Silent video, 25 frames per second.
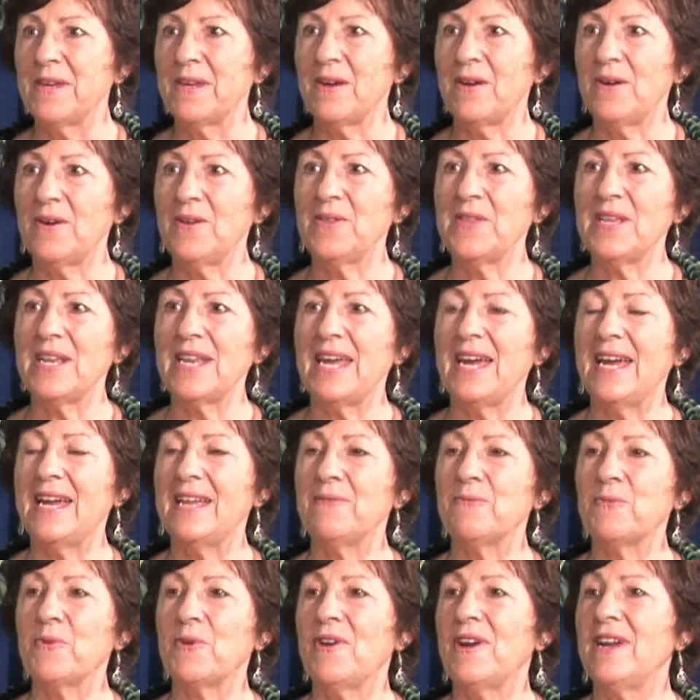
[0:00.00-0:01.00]
on the
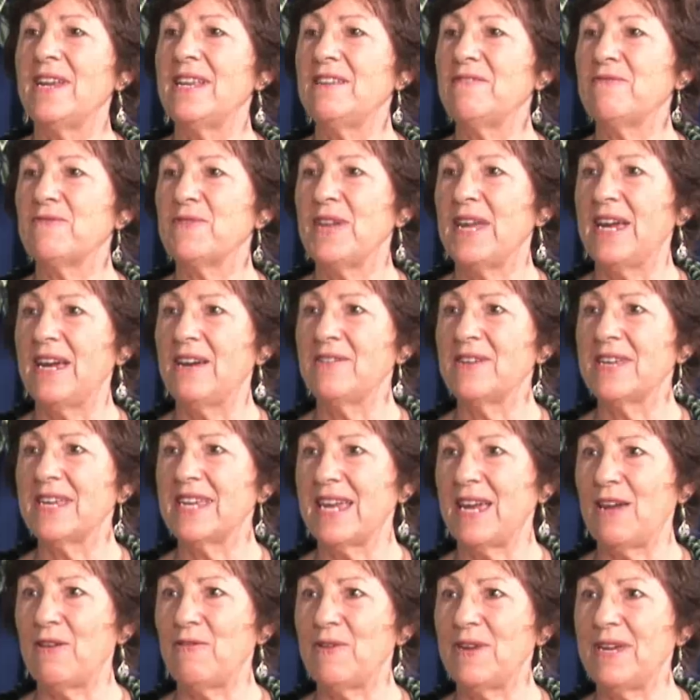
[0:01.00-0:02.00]
land where I live now in
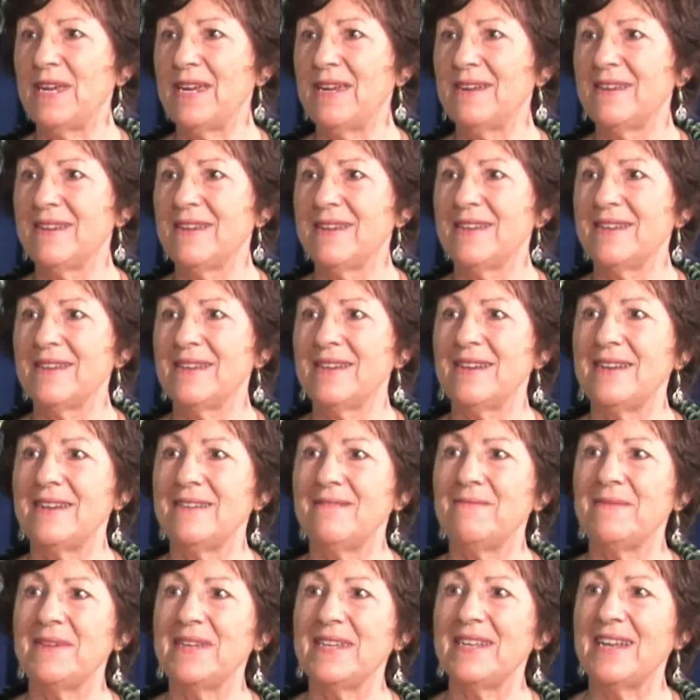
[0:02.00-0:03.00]
Kerry,
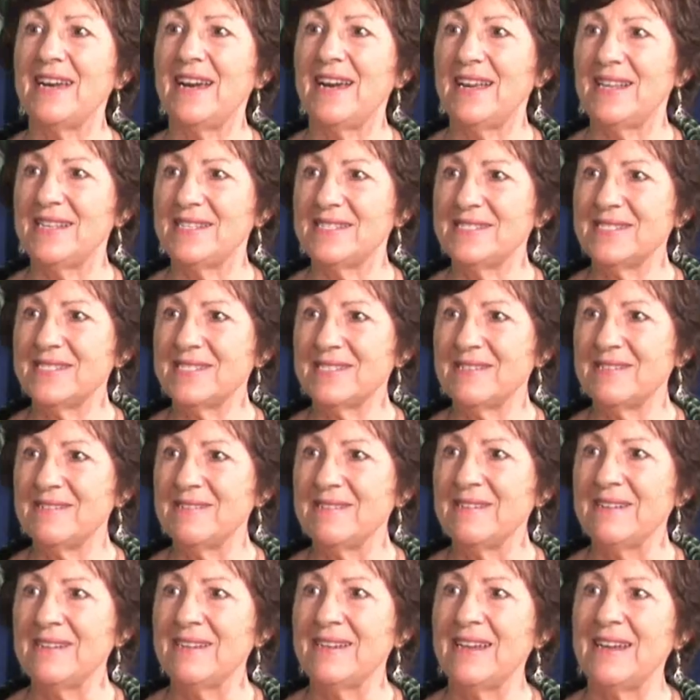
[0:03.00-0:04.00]
um, in Ireland
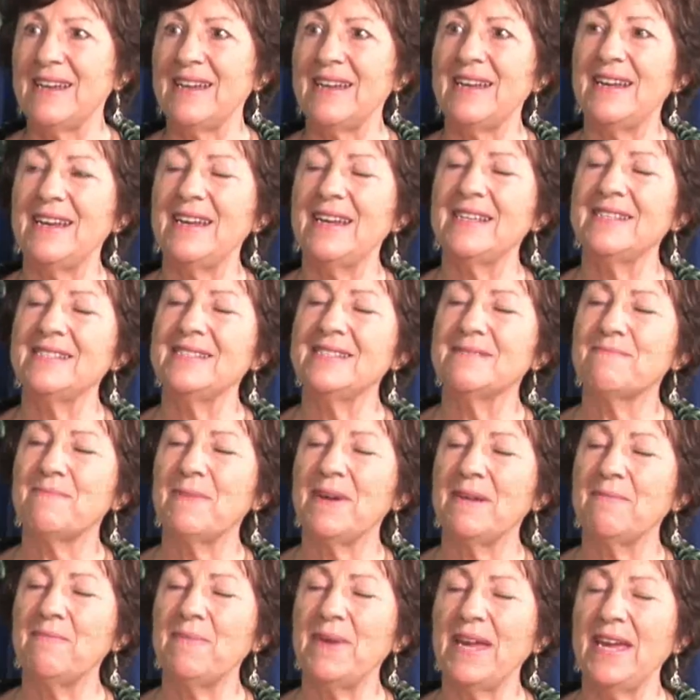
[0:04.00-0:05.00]
and
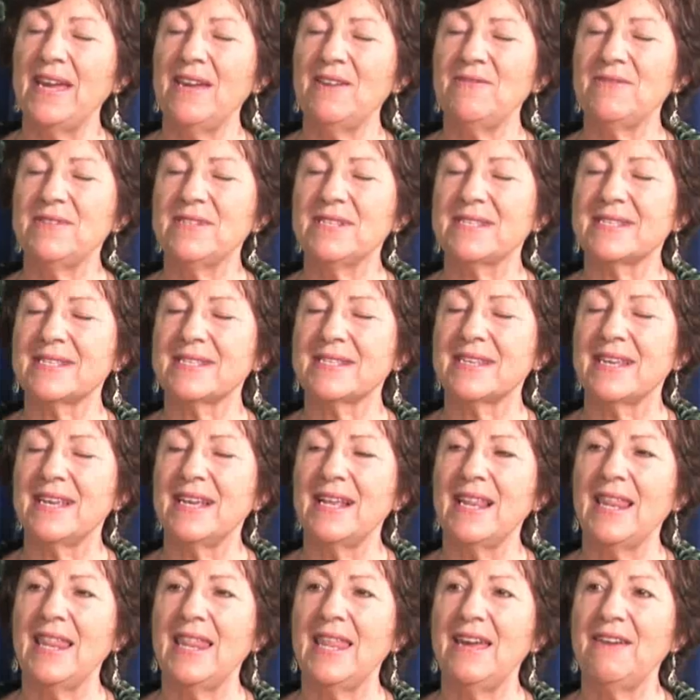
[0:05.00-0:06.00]
my parents
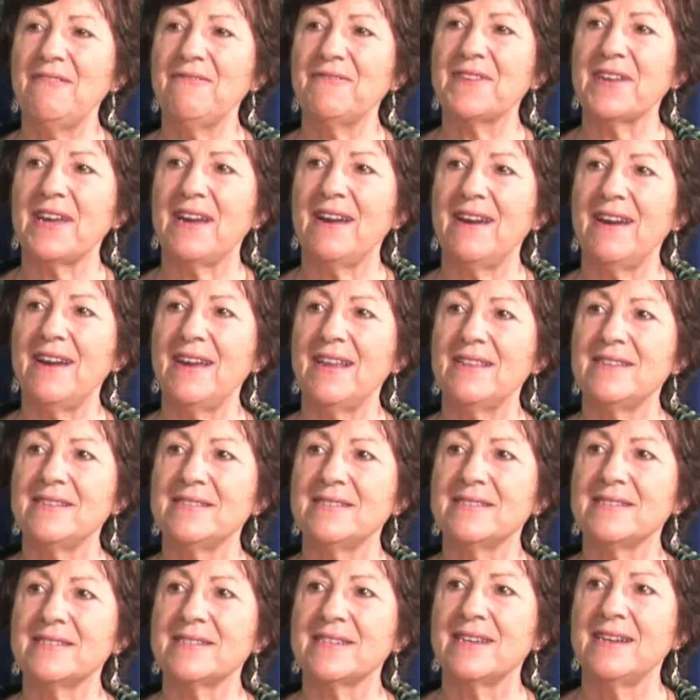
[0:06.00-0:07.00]
left
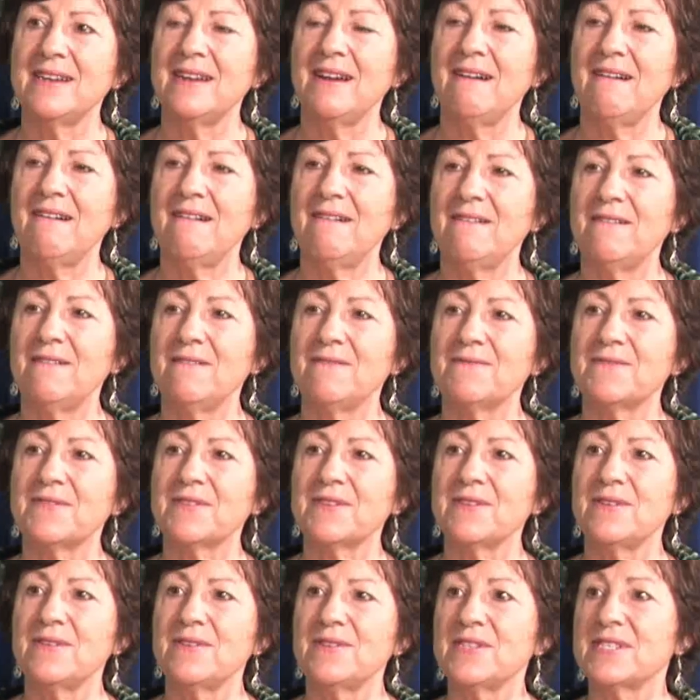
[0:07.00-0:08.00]
Ireland
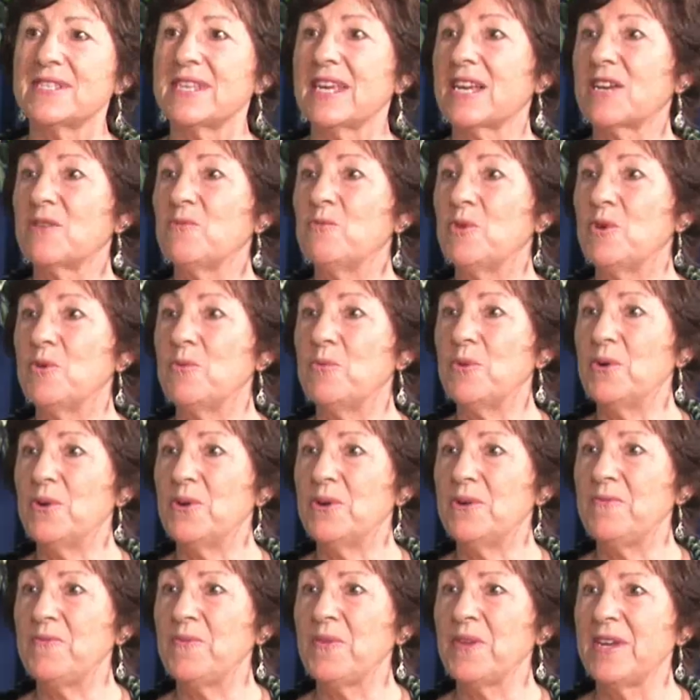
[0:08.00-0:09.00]
after the Second World
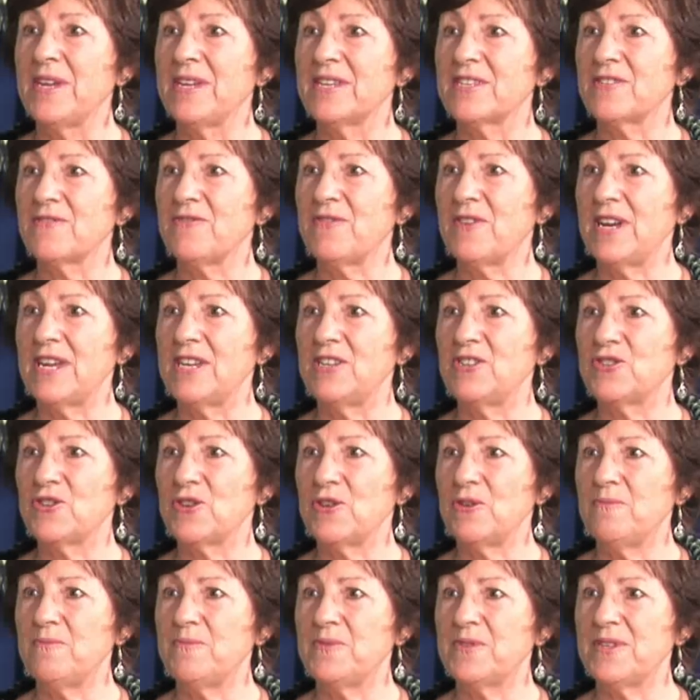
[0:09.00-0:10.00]
War to find
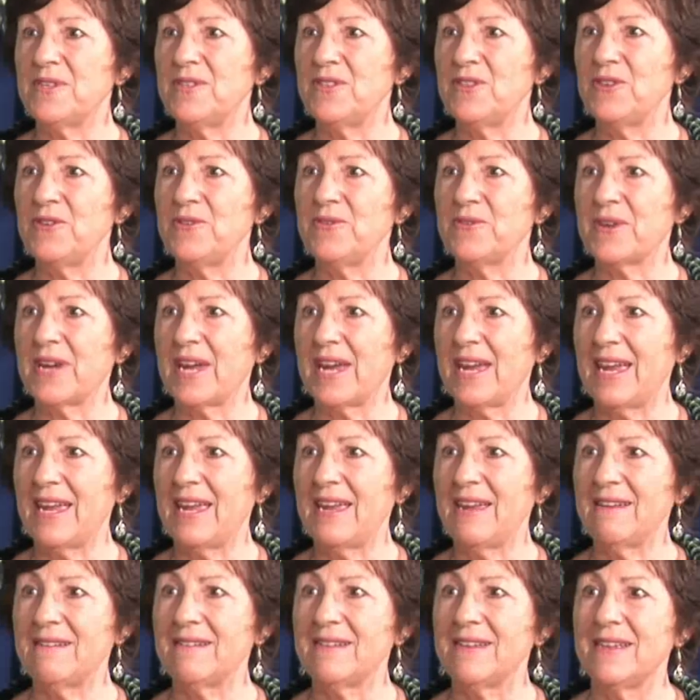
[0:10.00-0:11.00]
jobs in the
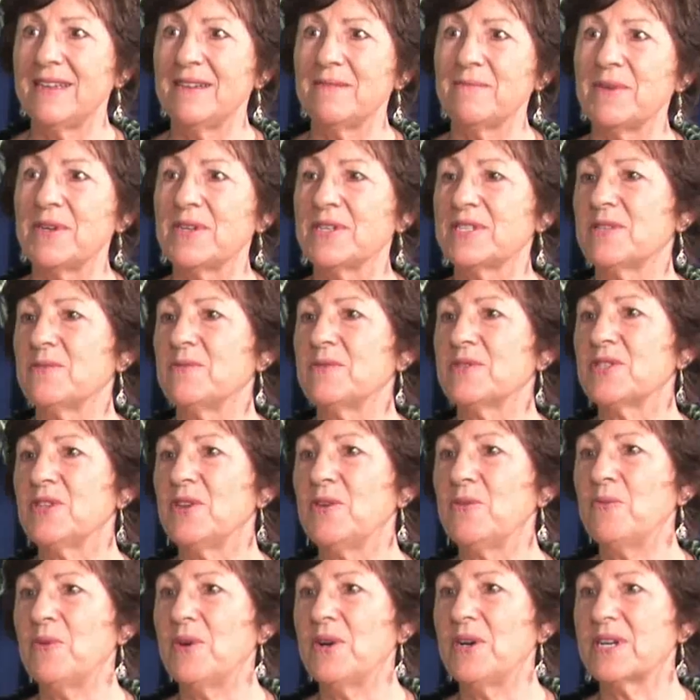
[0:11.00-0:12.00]
UK because there was
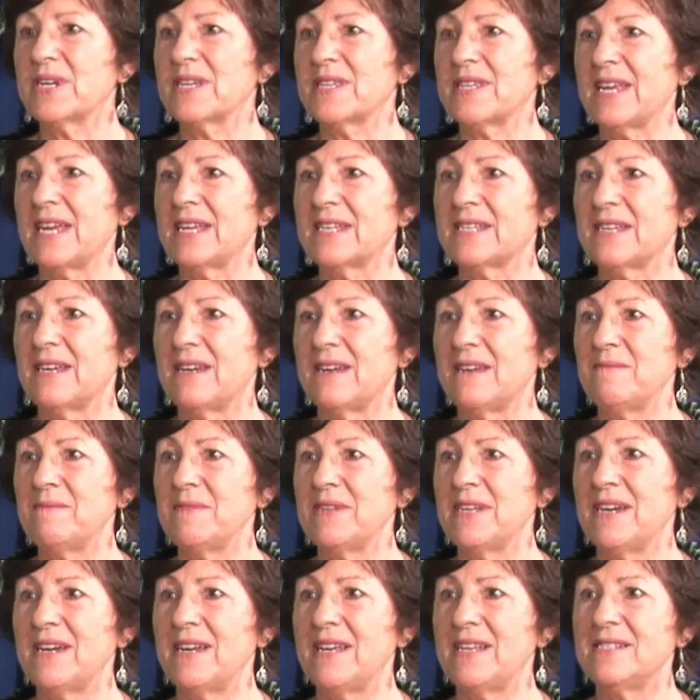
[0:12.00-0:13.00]
no work at that time
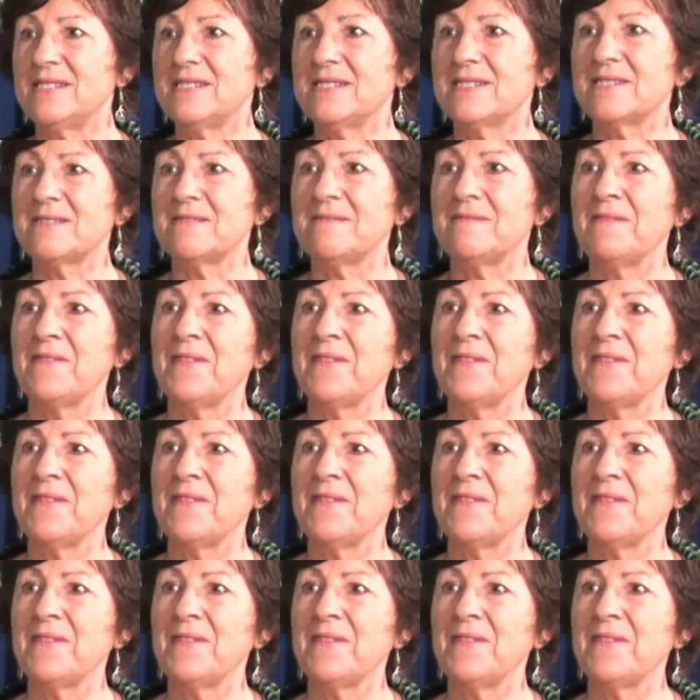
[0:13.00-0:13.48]
in Ireland.